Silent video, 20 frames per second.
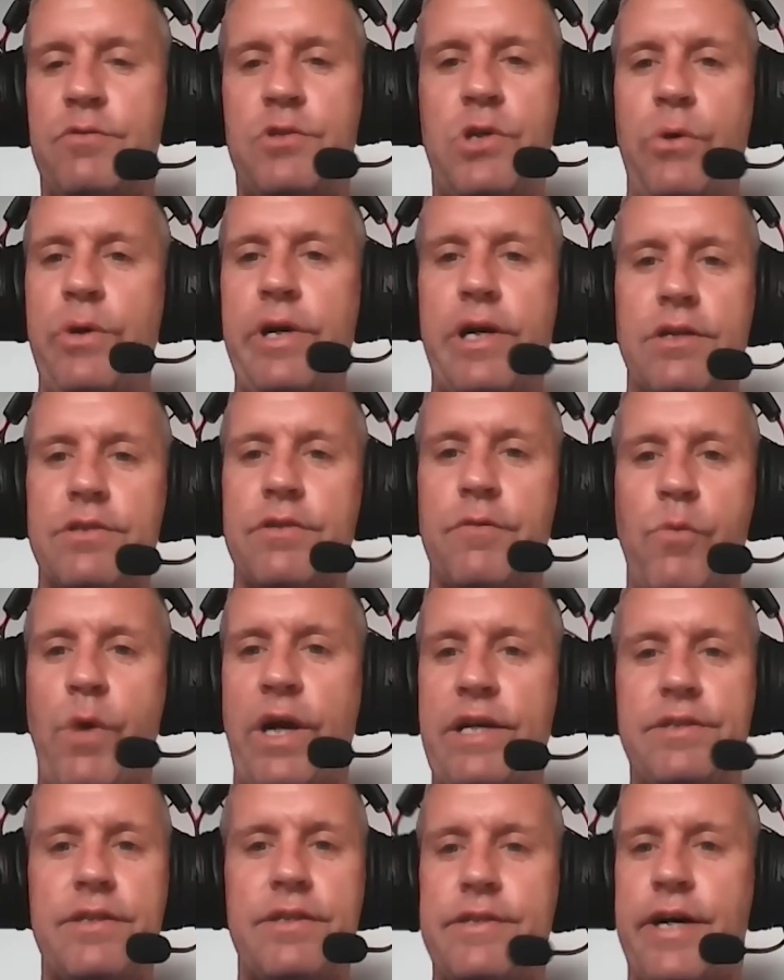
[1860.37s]
two years of
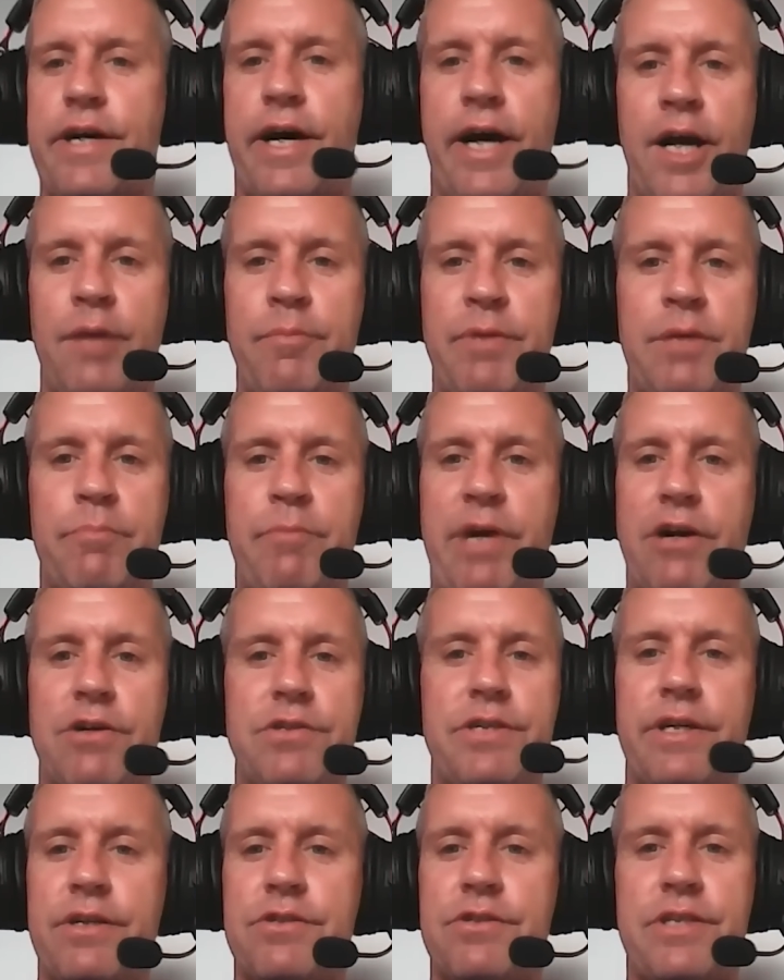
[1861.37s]
wasted time and
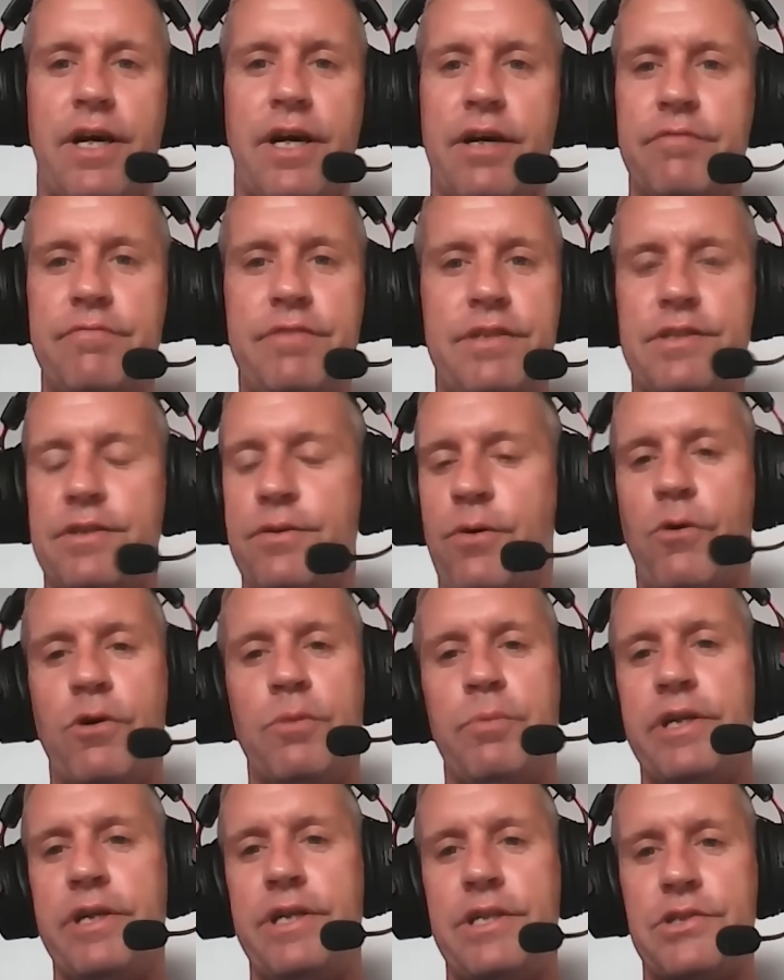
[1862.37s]
embarrassing yourself. It's a
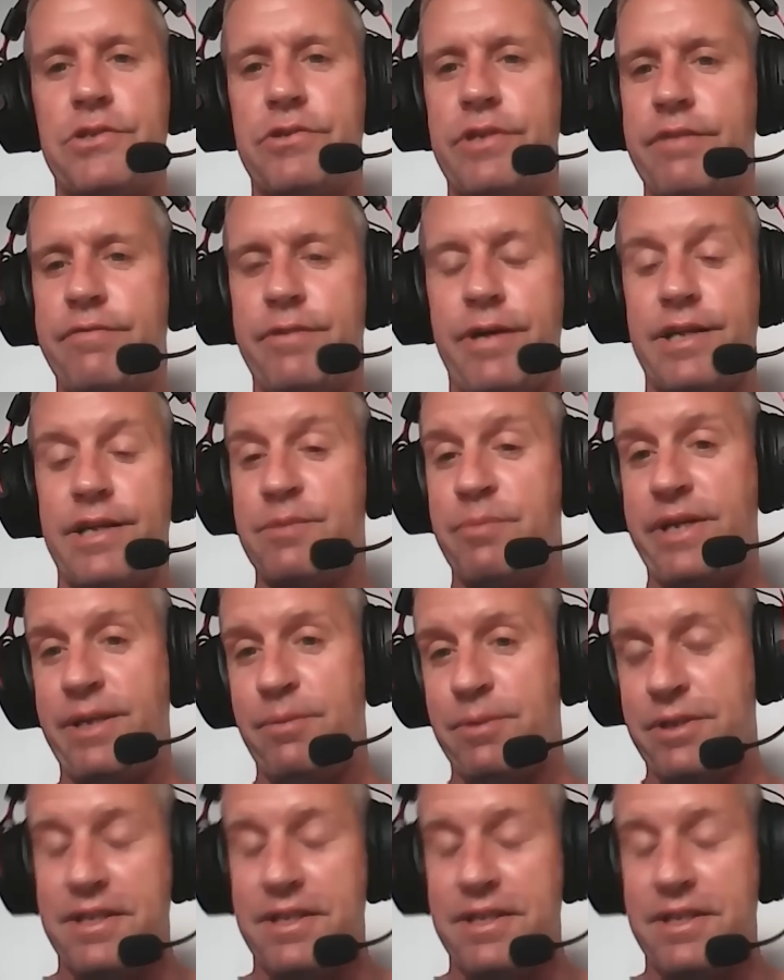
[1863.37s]
horrible industry, if you ask me. But